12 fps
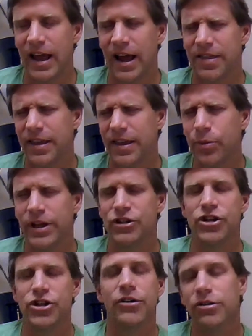I think we in
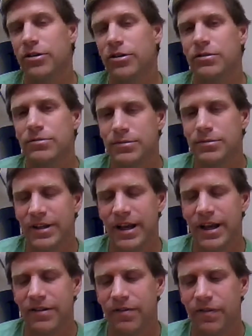general
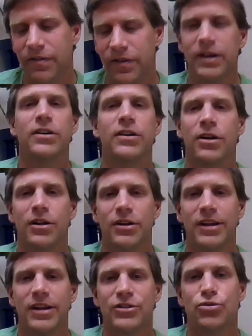can
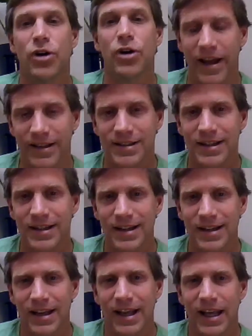feel is right,
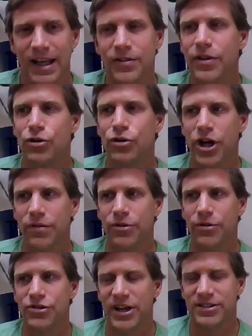even though
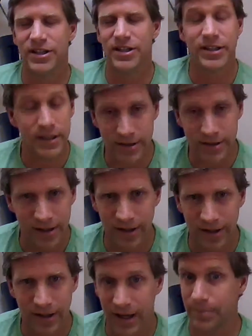Jethro says
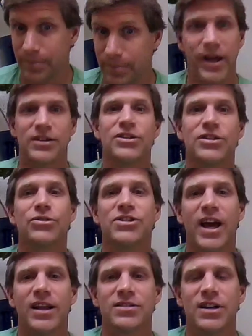statistically it makes no
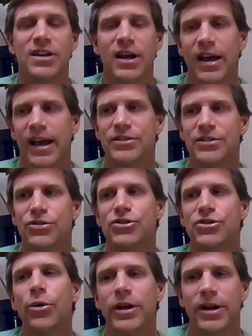sense. And so
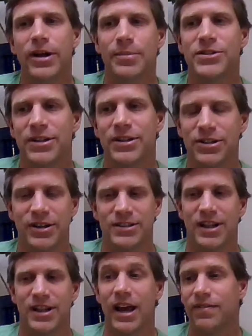Zoe comes into
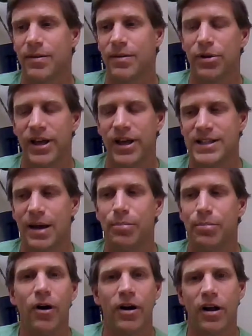his life and plays
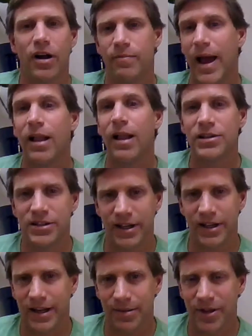that part of
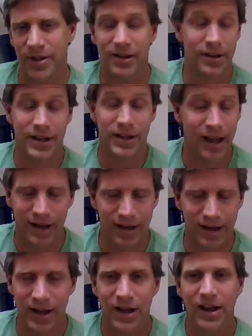balancing him, the yin
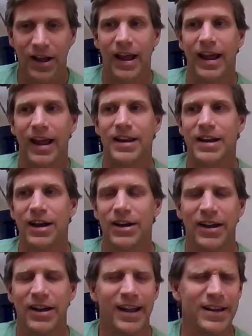yang. And, uh,
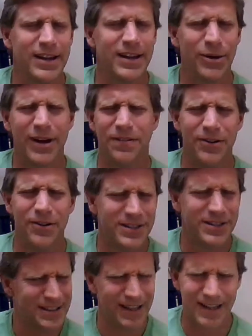and, you know, at
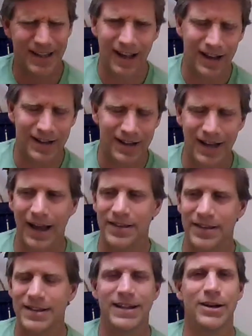first he's like, ah,
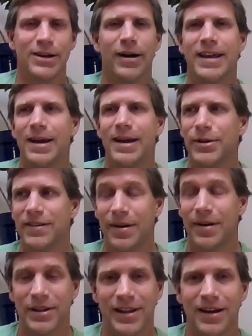you know, I can't believe
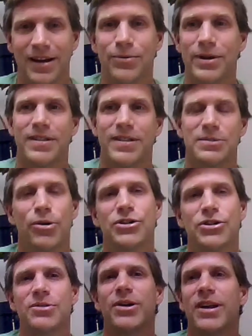I'm in love with this
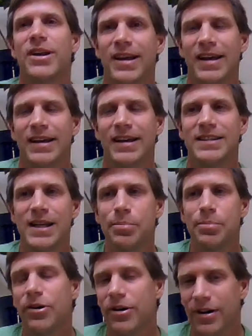person. But
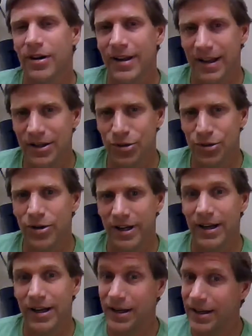deeper into it,
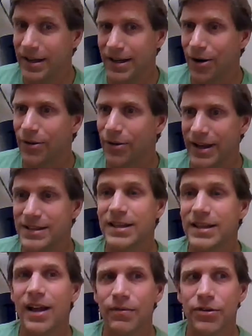he, you know, he's
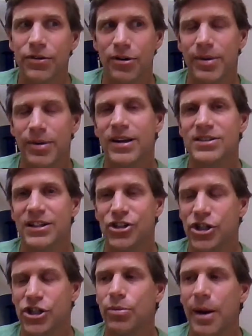in love with her because
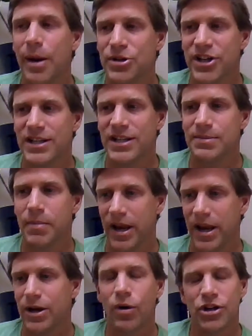she represents
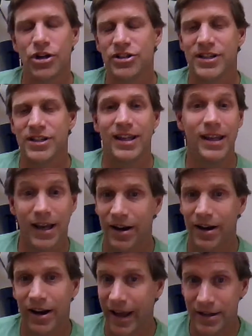many questions that he
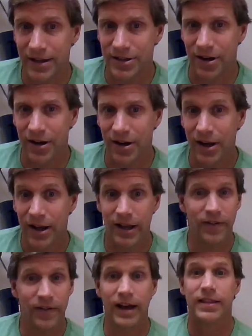cannot answer.
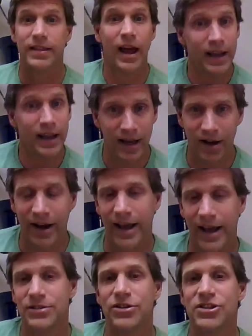In fact, that I cannot
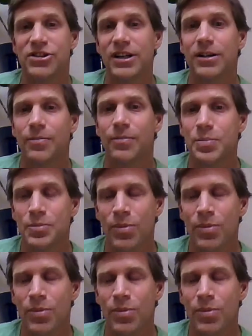answer still.